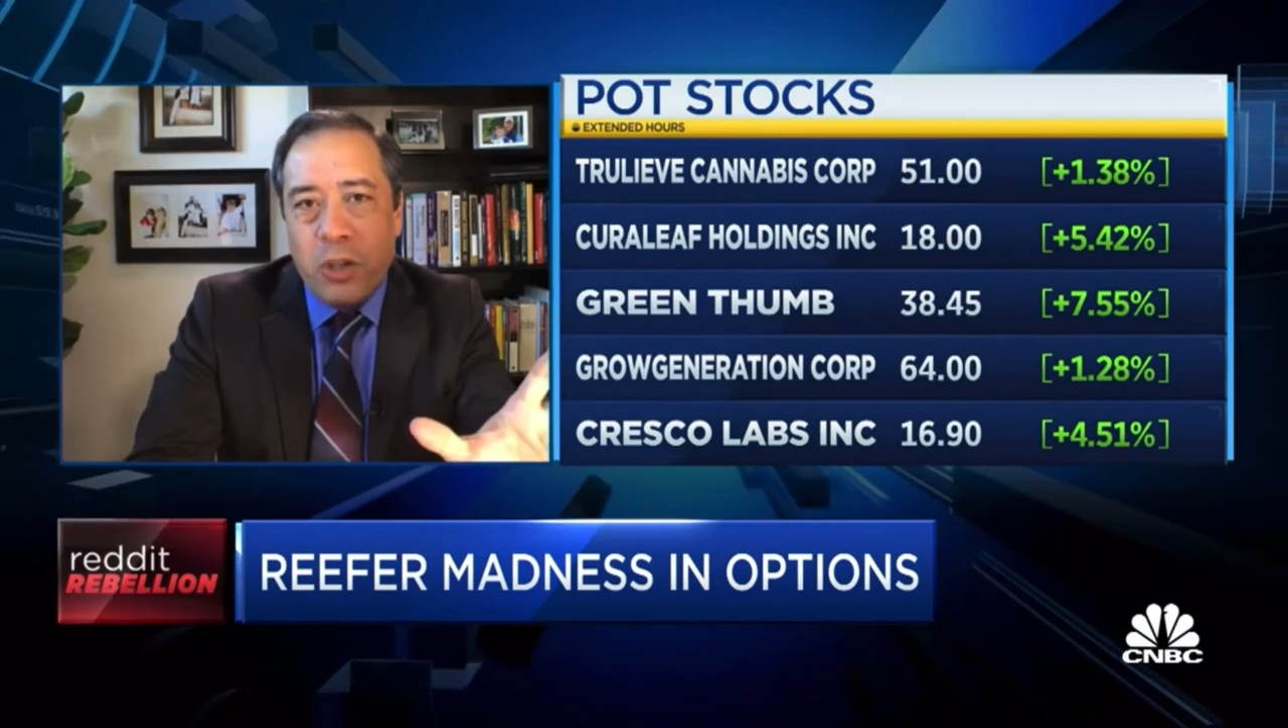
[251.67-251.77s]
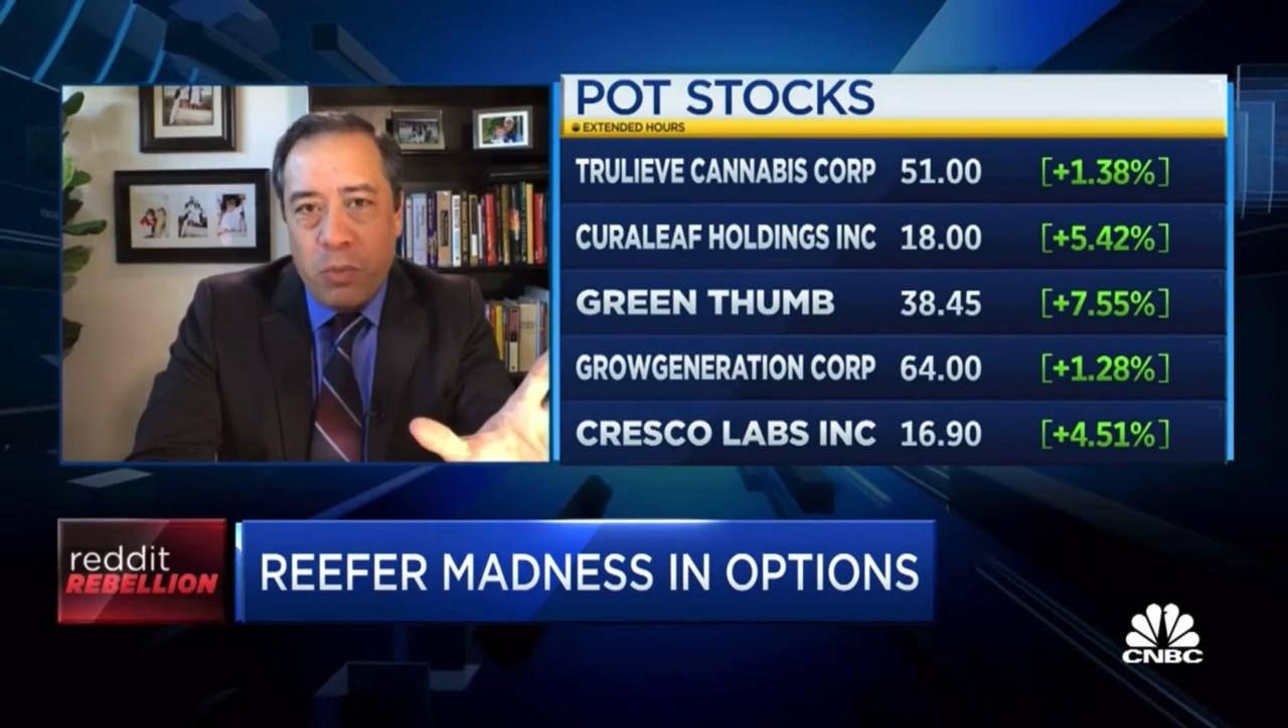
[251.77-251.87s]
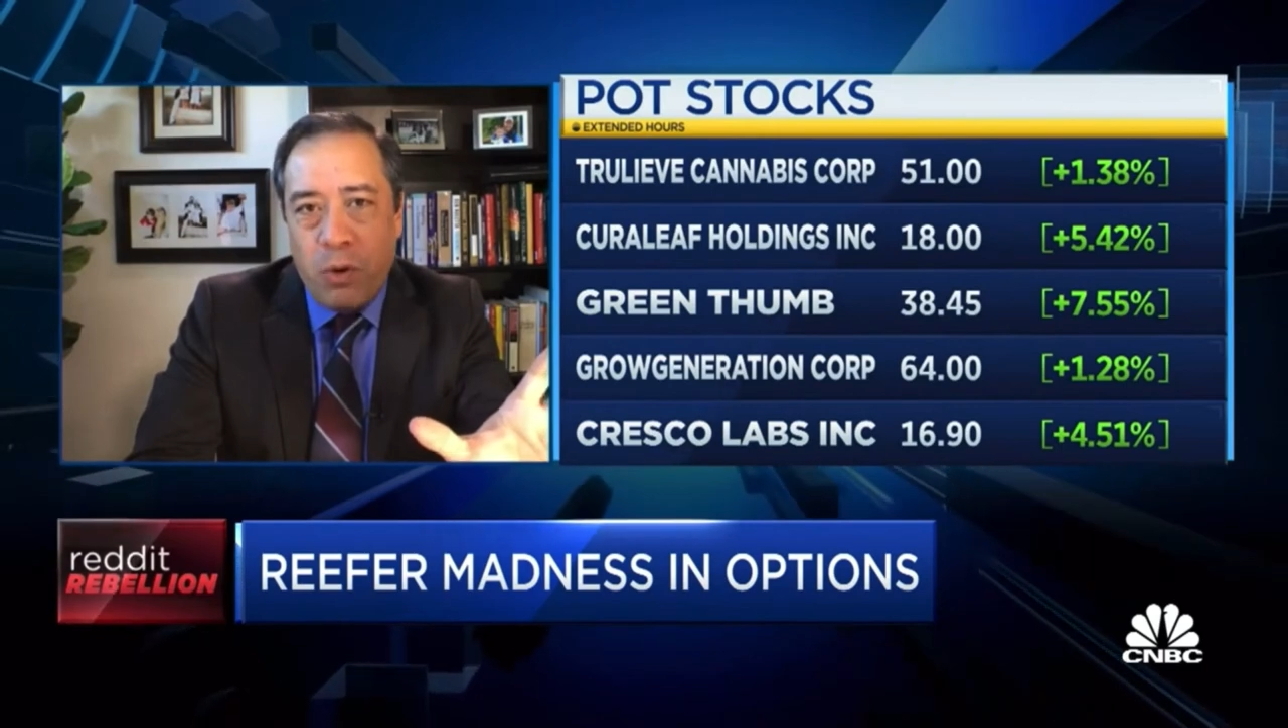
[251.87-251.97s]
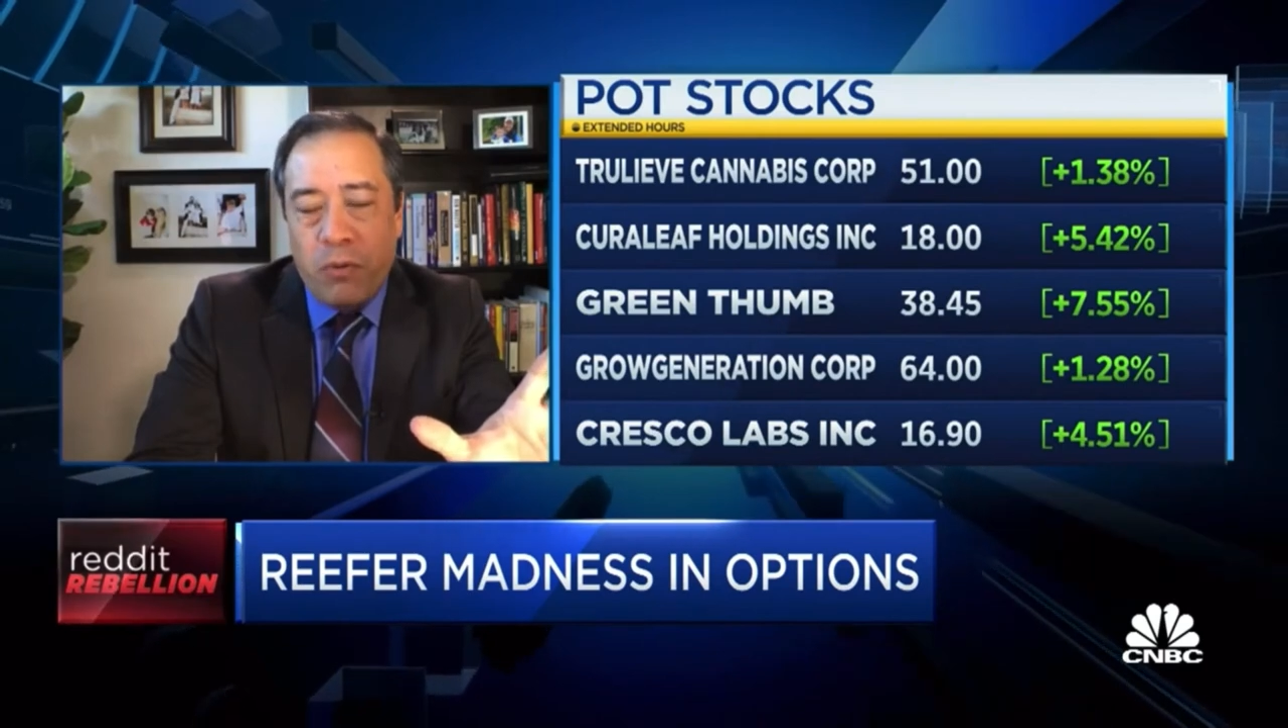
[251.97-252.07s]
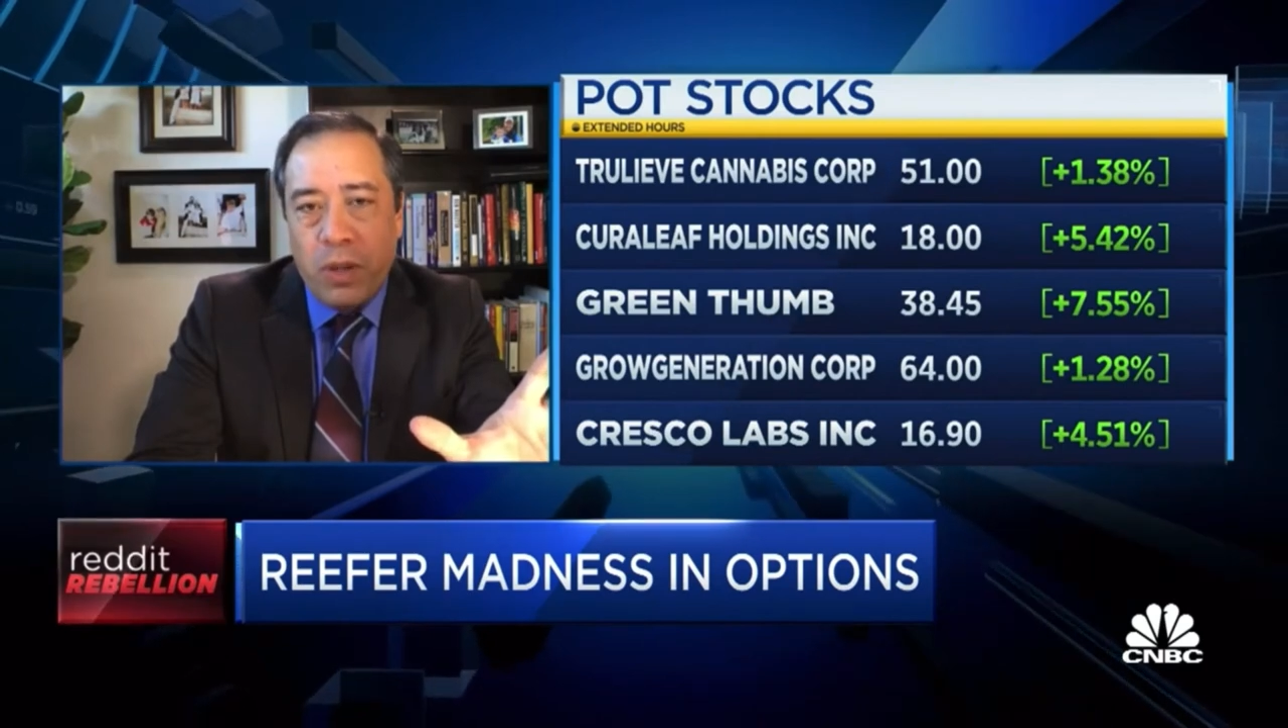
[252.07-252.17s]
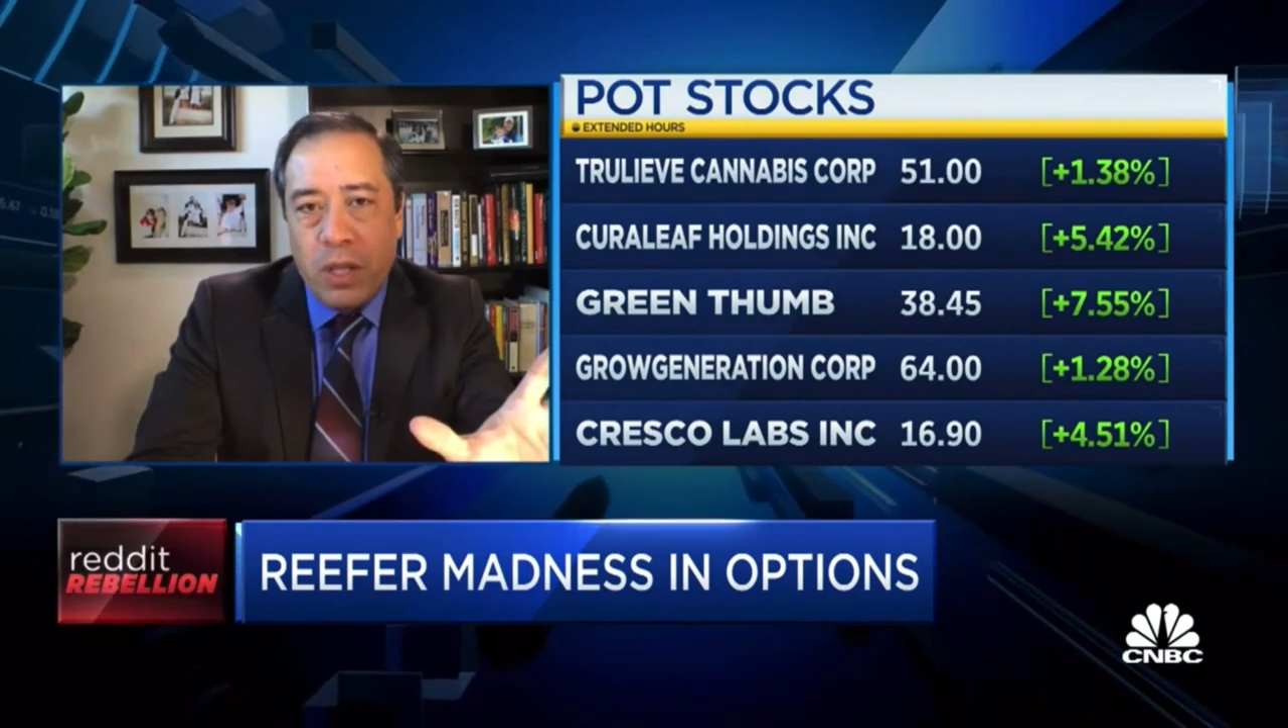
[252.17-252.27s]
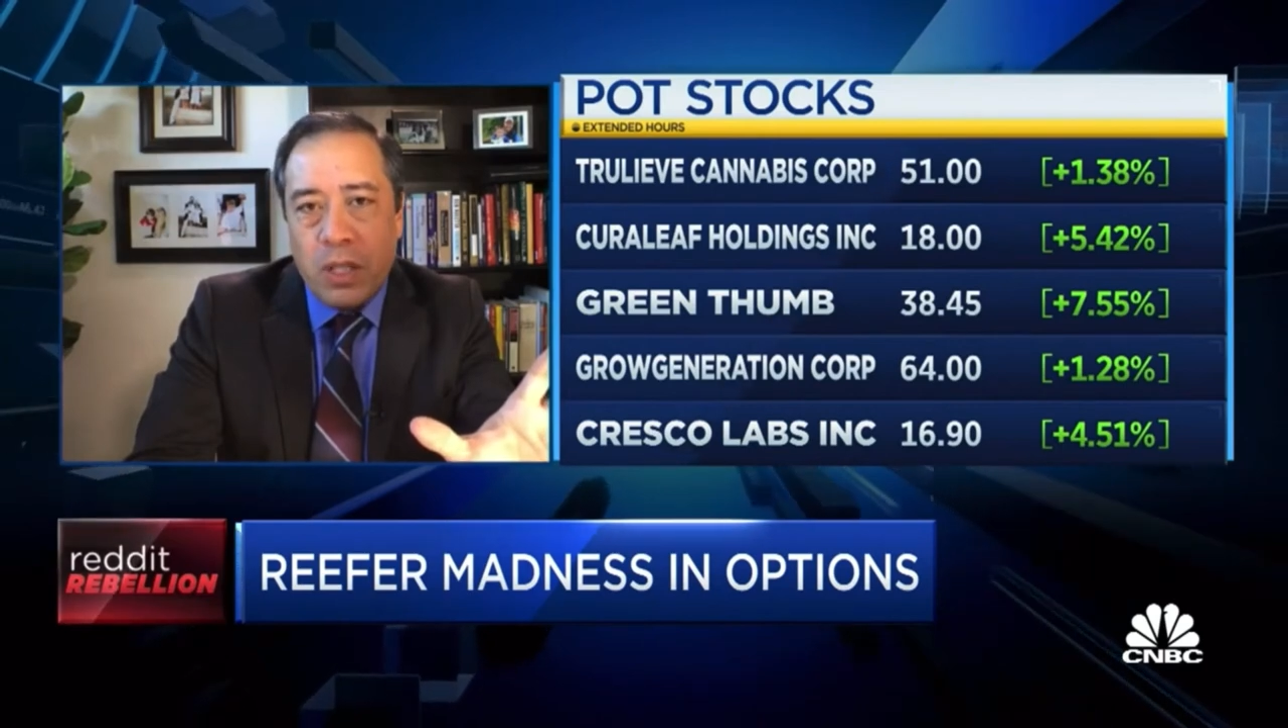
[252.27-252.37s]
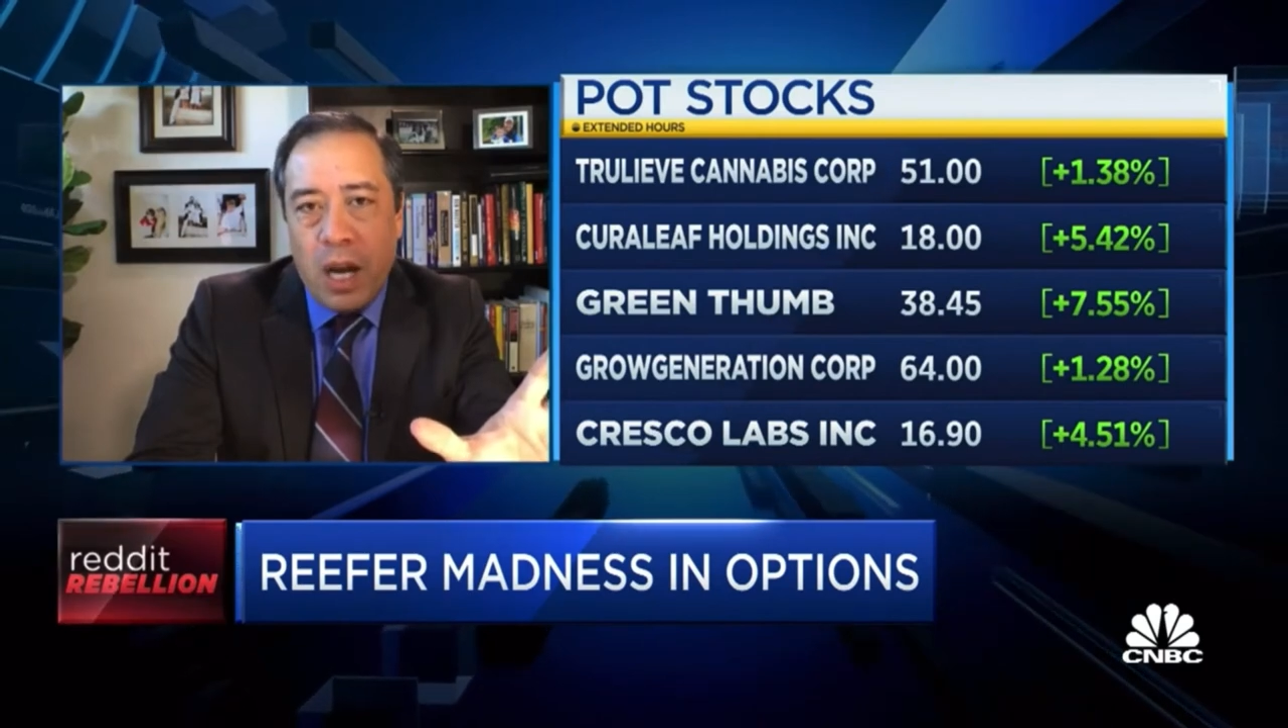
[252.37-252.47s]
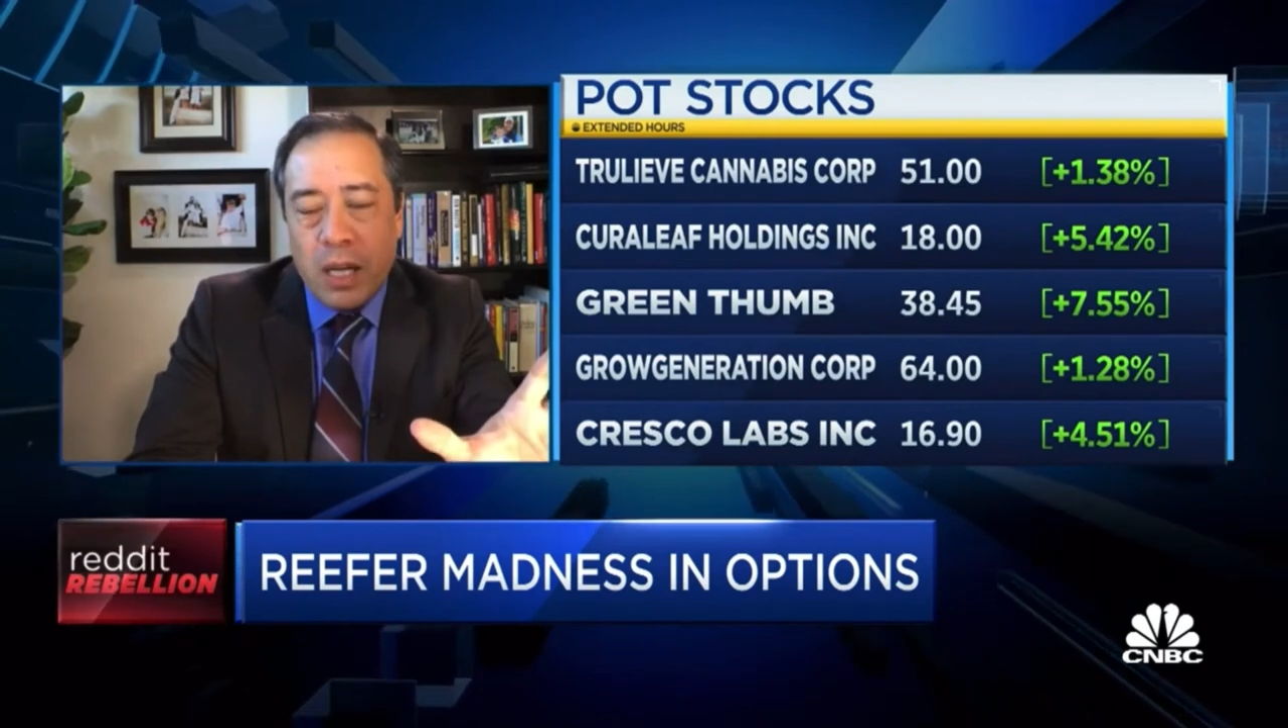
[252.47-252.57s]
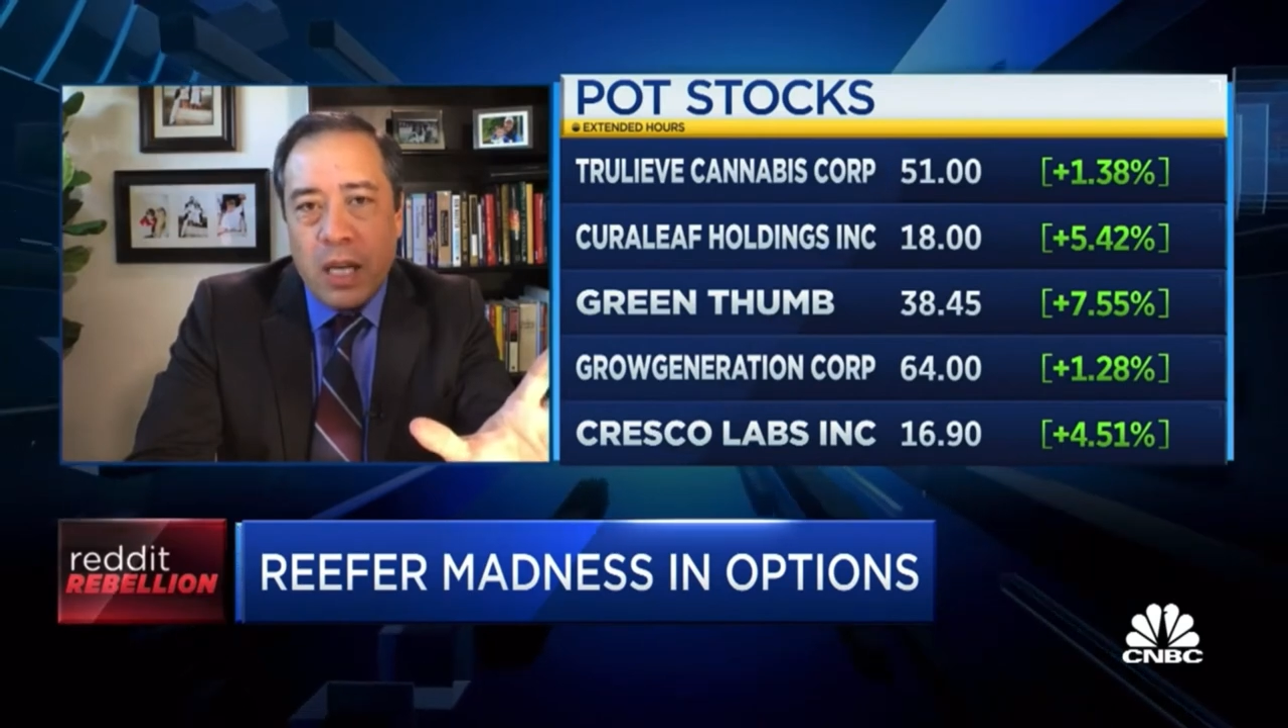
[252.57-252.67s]
move for these
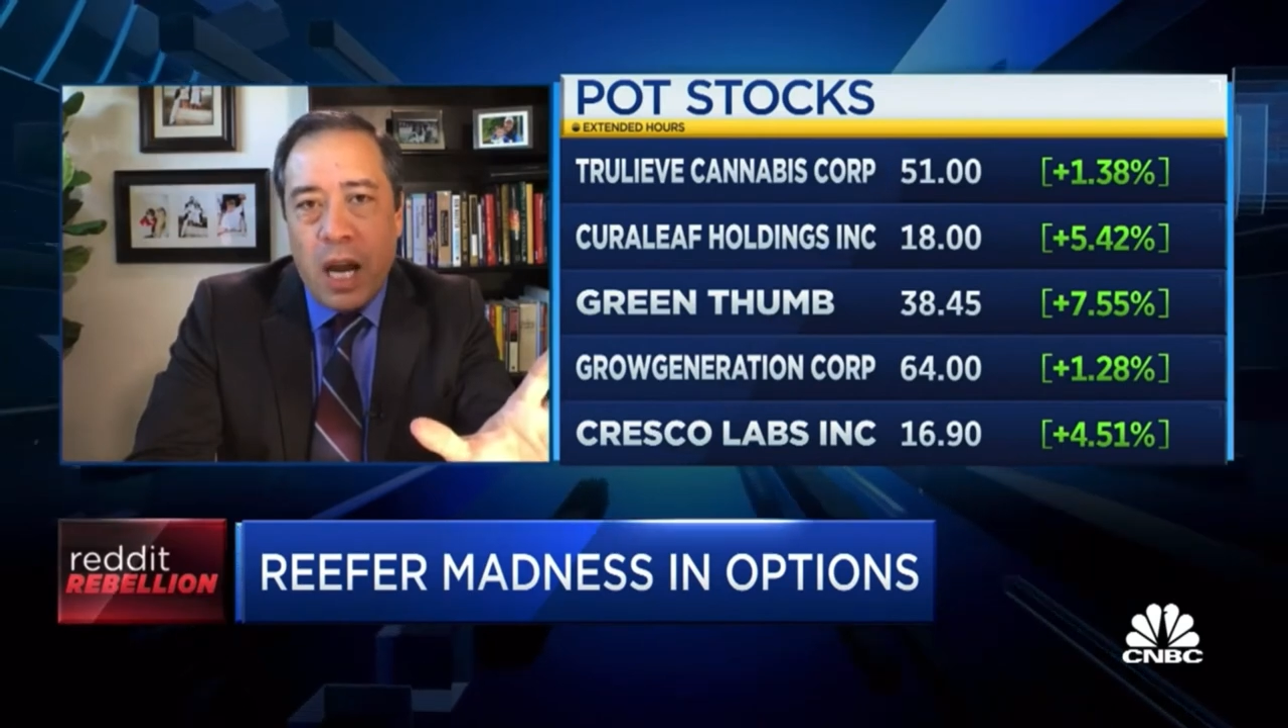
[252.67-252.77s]
stocks,